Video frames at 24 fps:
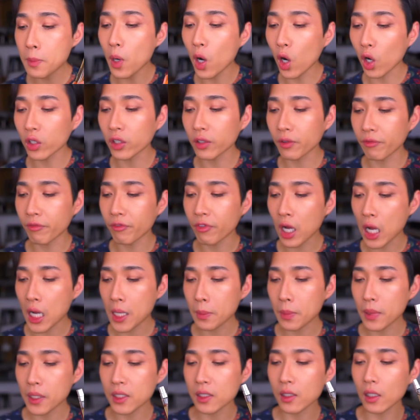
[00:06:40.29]
Autumn
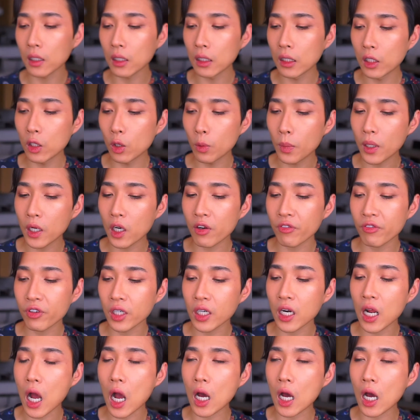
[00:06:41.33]
Vibe is a little bit of an